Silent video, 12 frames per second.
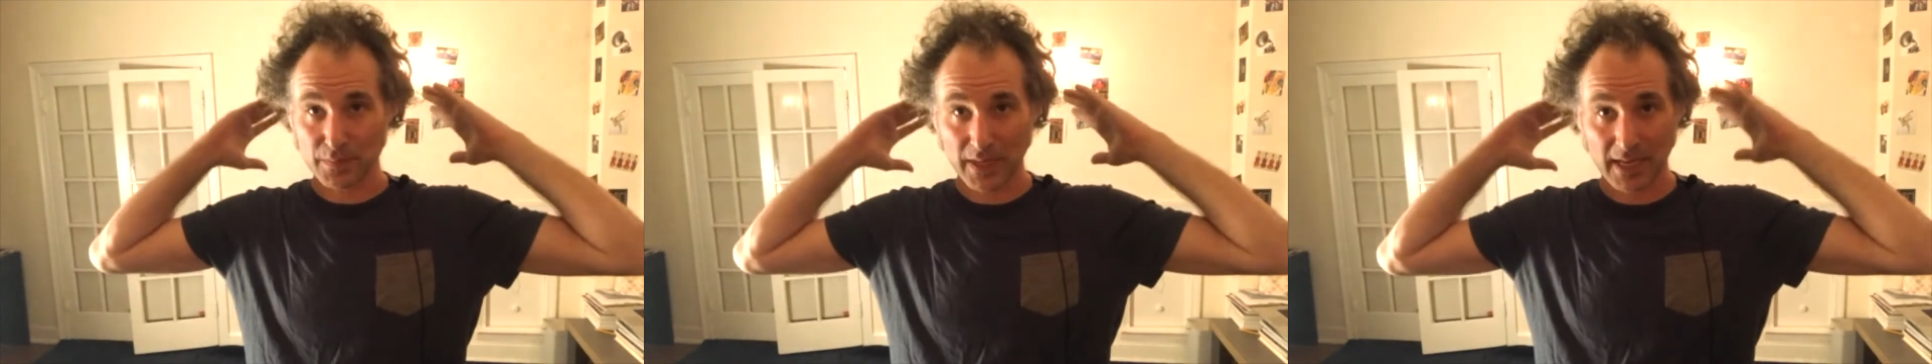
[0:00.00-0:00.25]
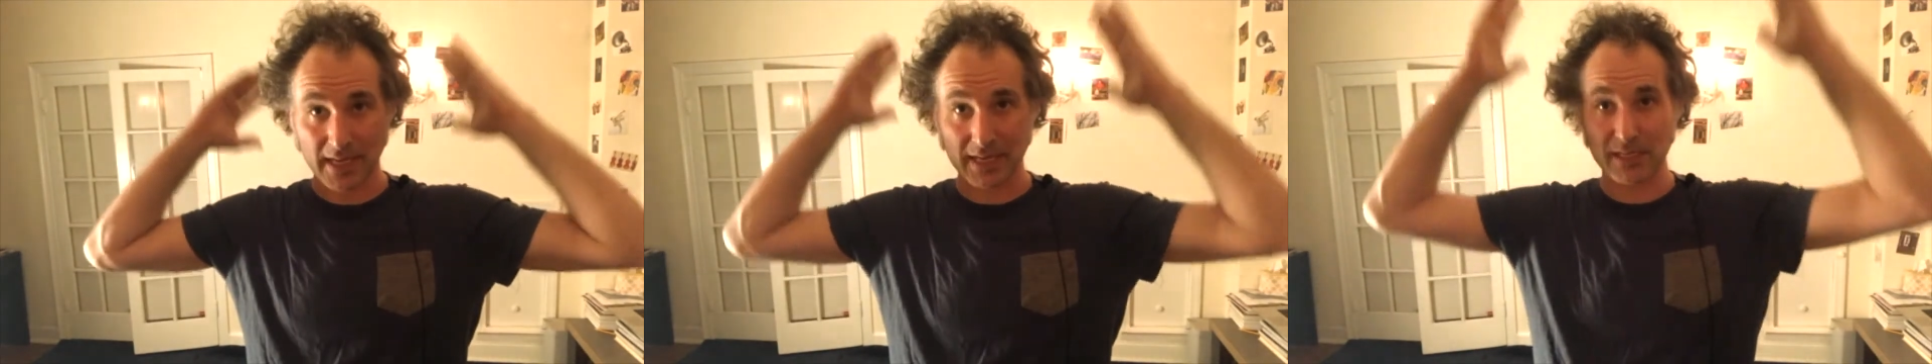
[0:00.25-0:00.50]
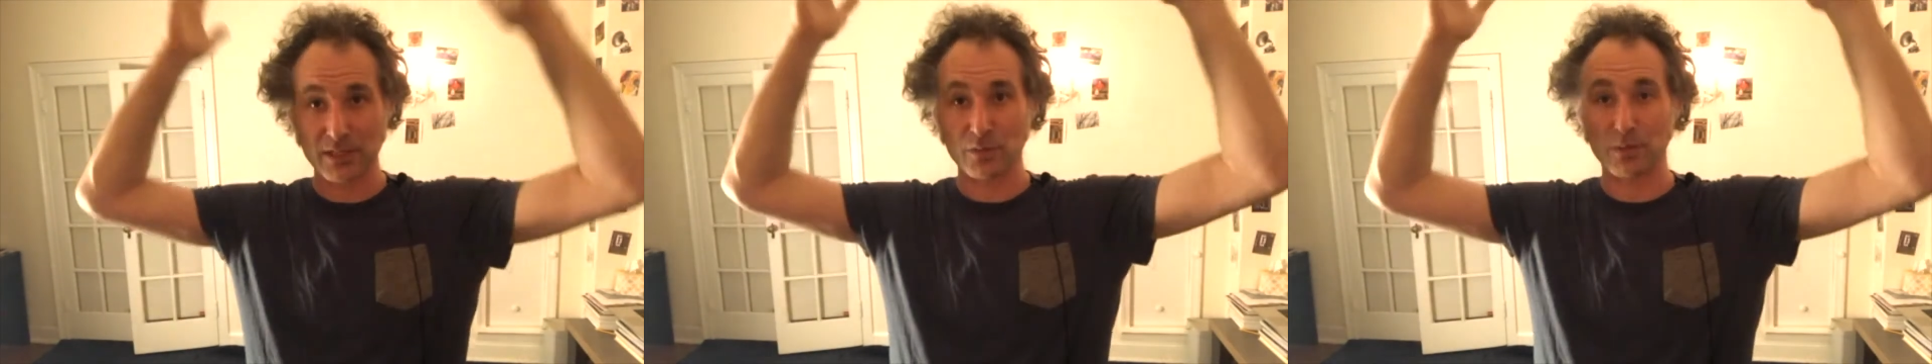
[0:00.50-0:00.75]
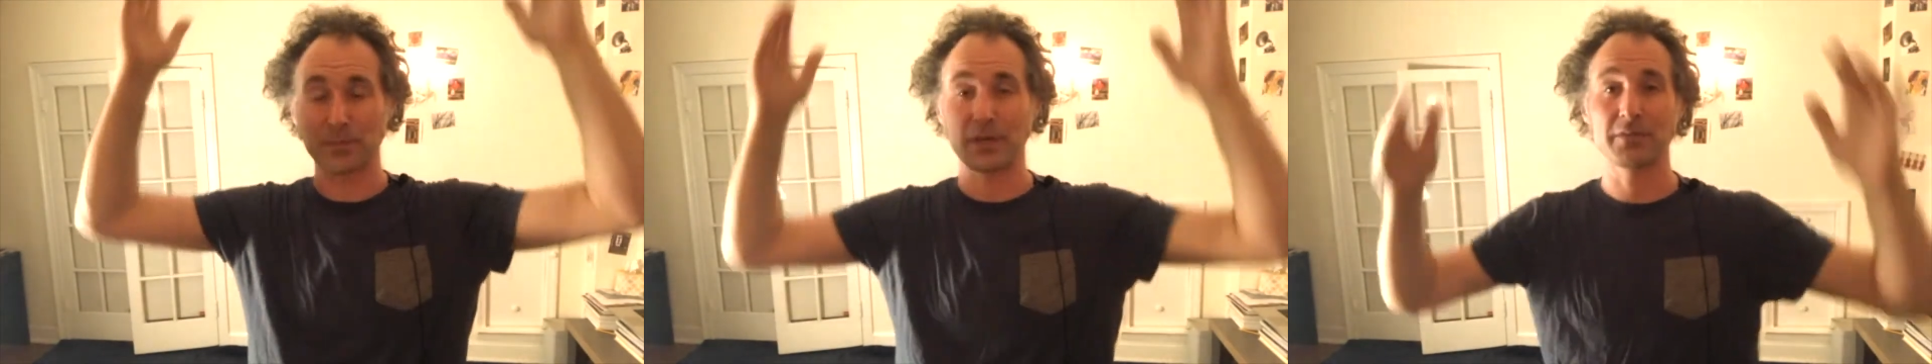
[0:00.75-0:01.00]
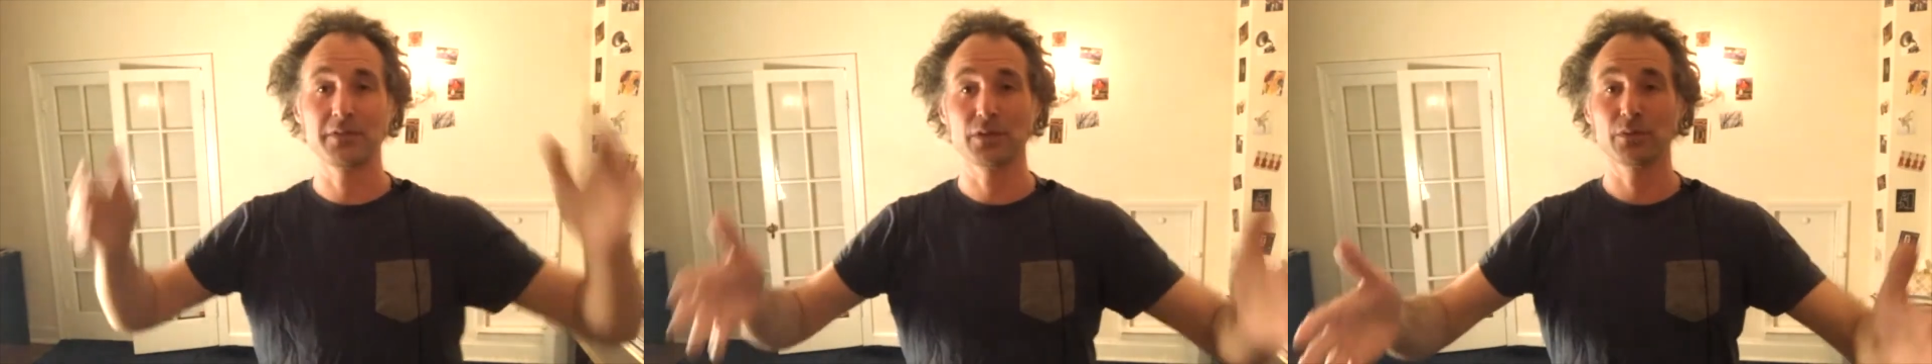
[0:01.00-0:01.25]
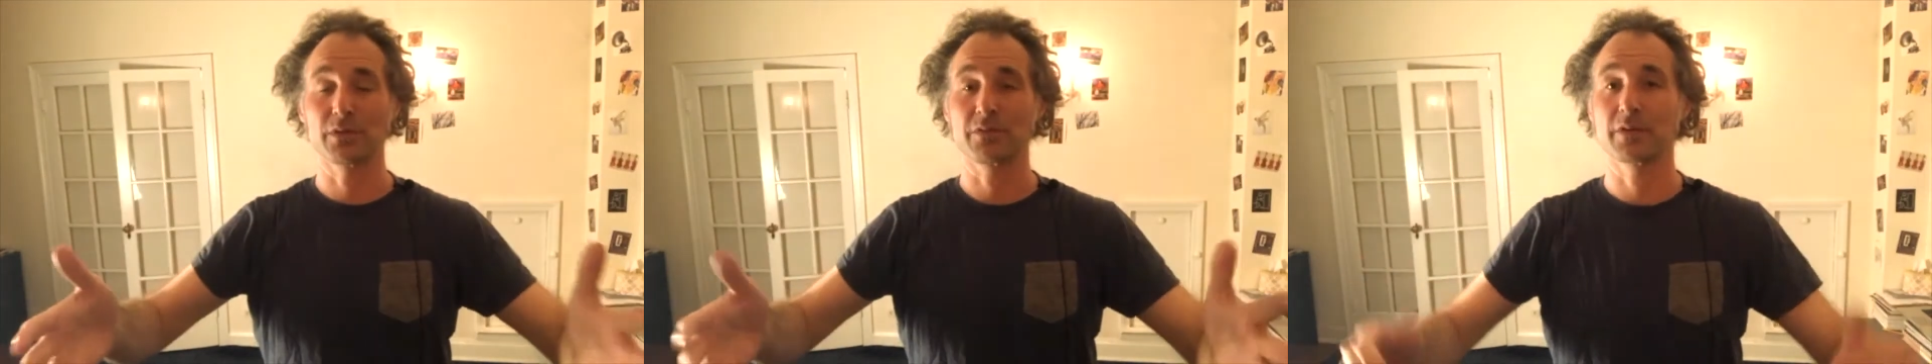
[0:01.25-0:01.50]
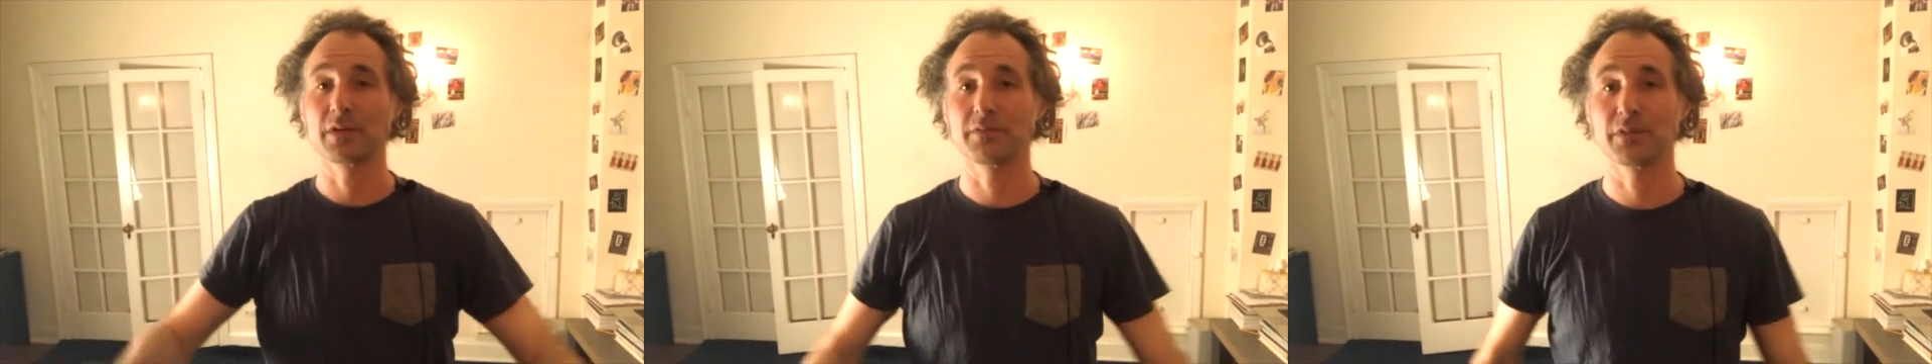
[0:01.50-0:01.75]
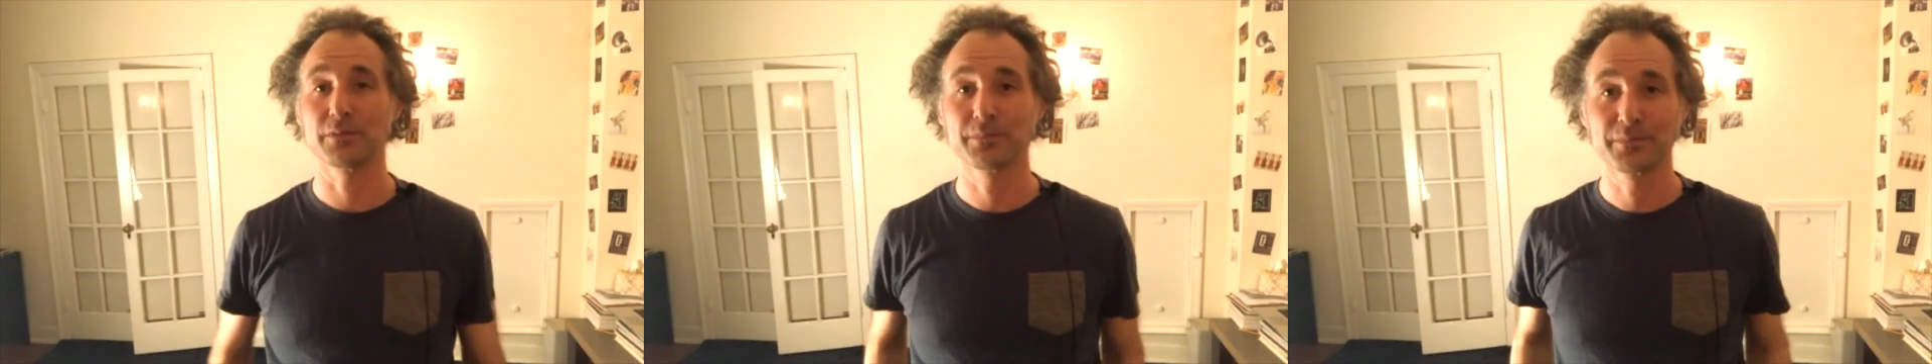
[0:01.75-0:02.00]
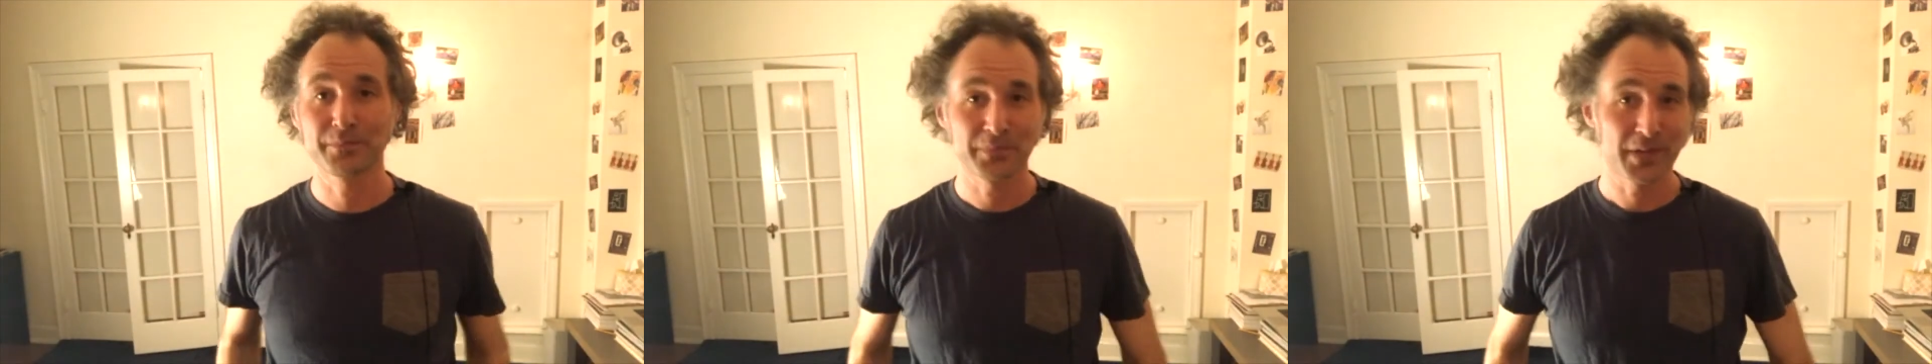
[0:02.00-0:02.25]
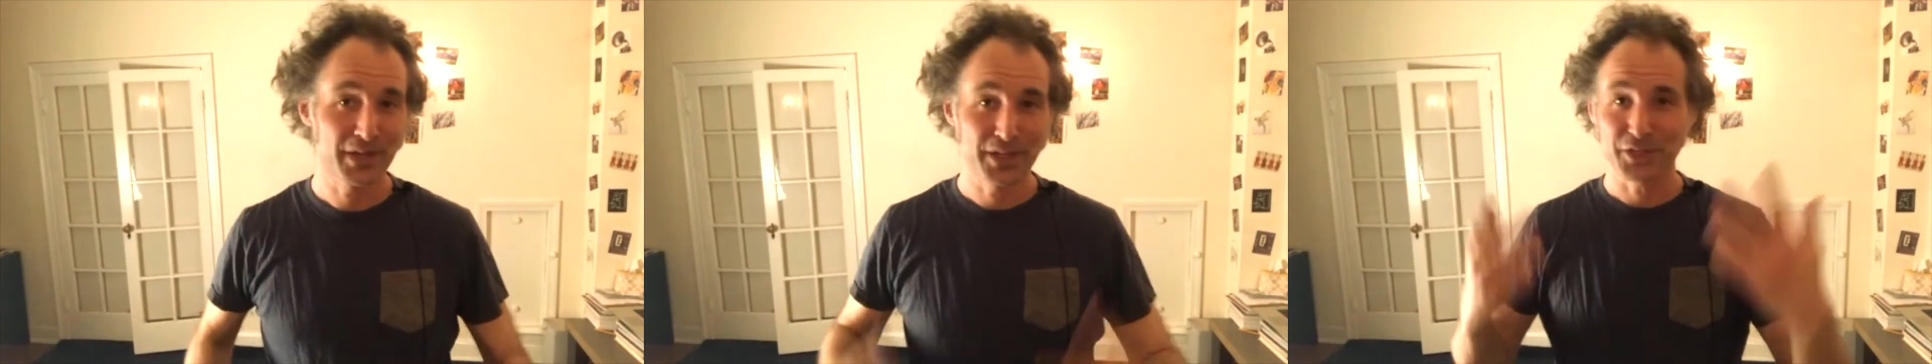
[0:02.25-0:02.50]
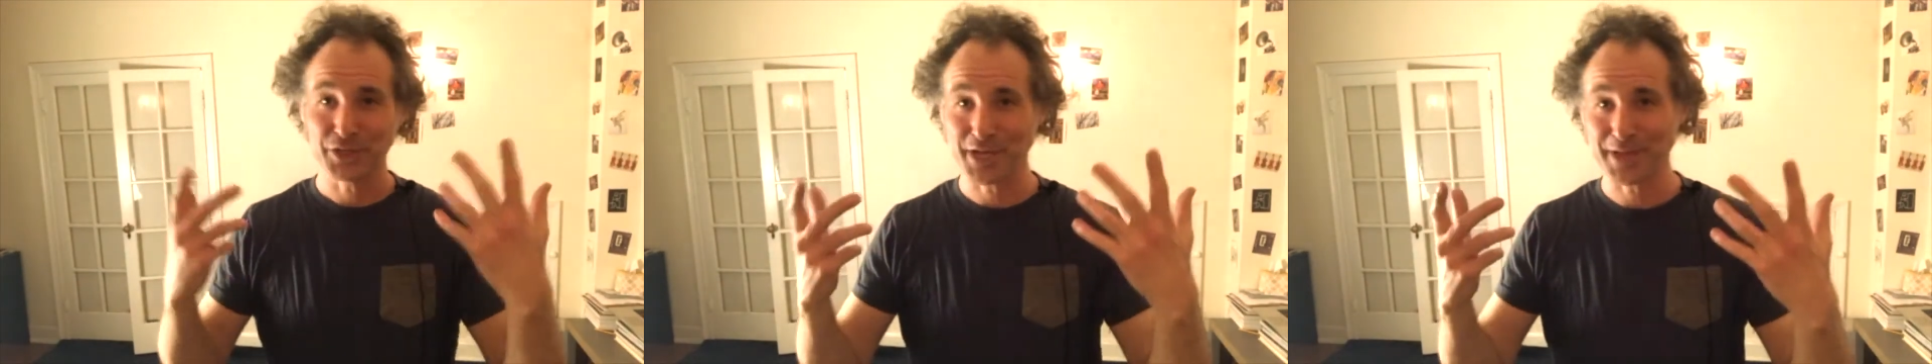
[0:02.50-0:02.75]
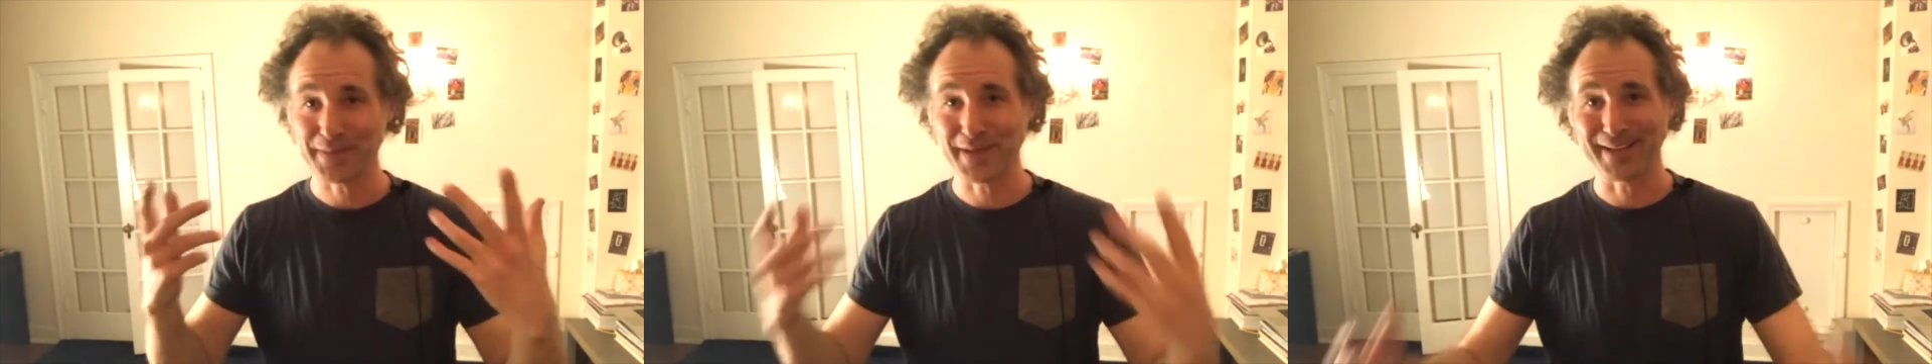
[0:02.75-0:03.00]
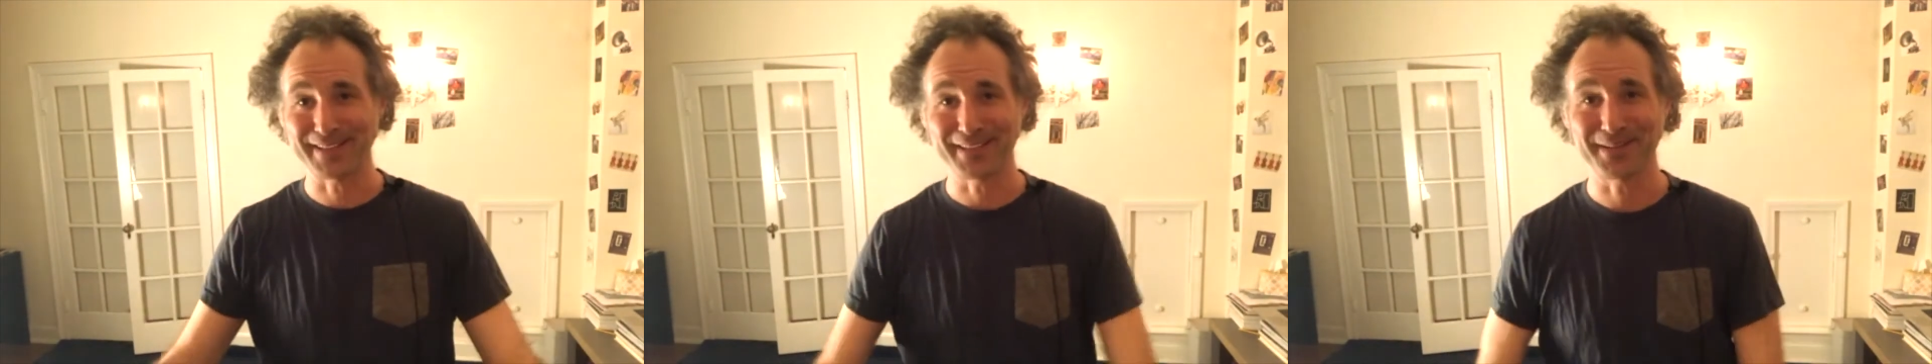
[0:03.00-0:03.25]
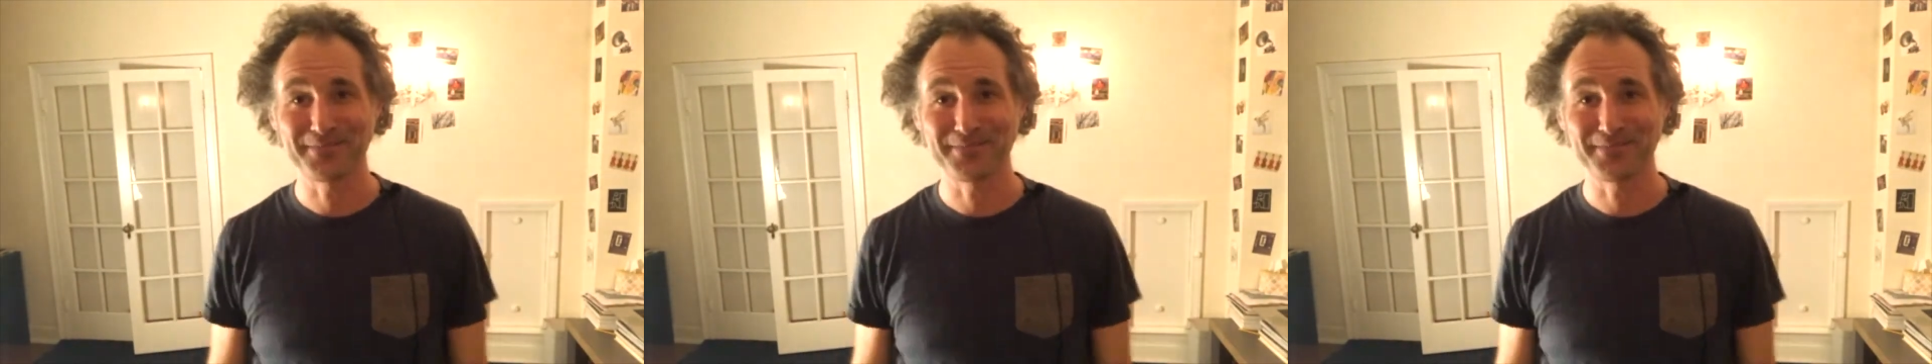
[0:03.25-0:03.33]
behind you, above you, in front of you. You get the idea.